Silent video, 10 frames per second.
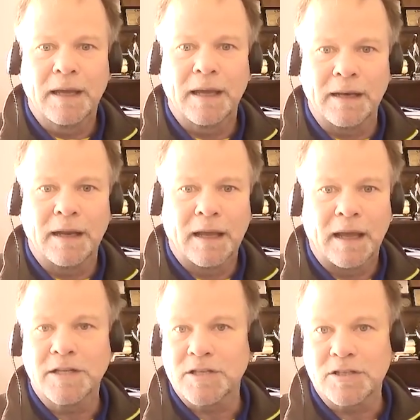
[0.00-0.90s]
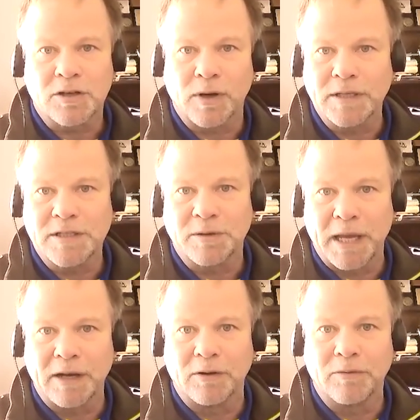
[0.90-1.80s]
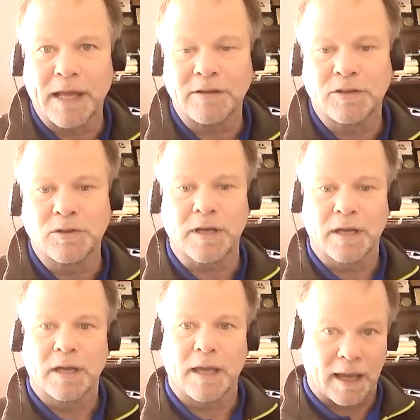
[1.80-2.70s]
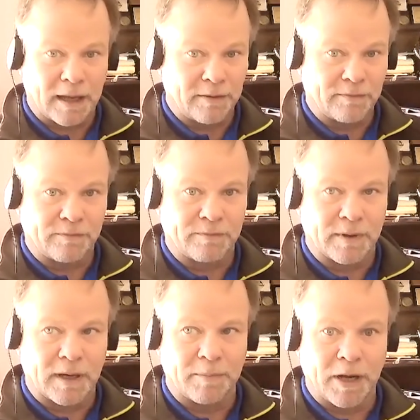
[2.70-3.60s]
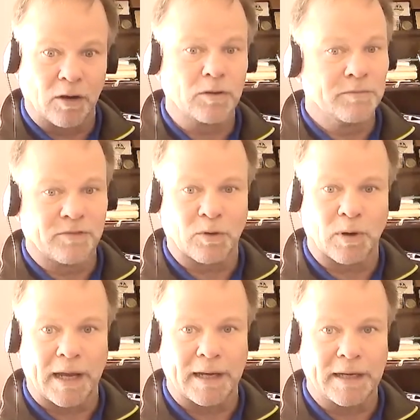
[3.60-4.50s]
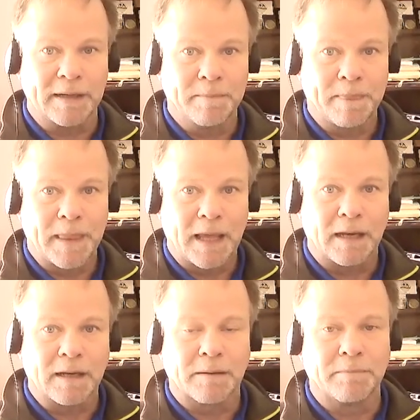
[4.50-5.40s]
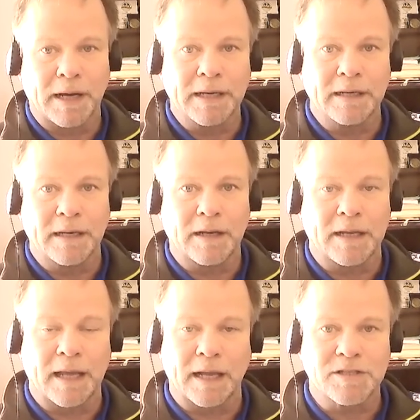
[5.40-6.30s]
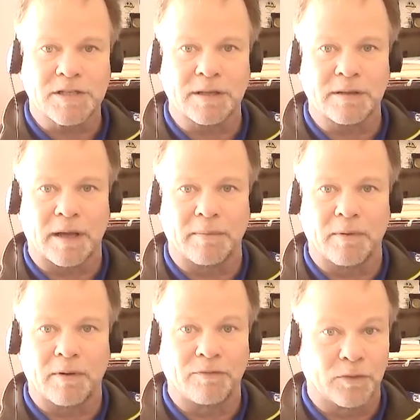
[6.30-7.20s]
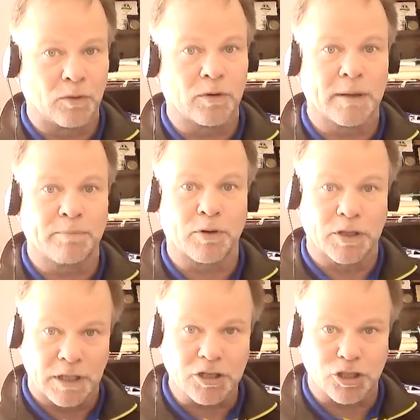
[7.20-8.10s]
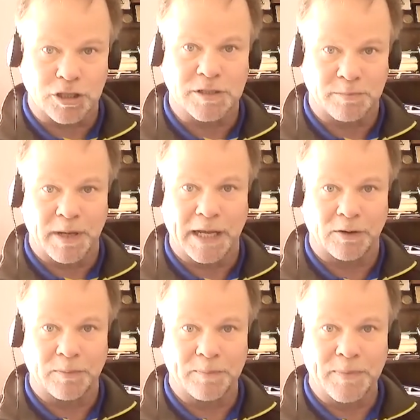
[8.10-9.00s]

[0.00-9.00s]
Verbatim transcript: And, and this is a great tomato that took a um, heirloom variety and combined it against um, a Florida production tomato.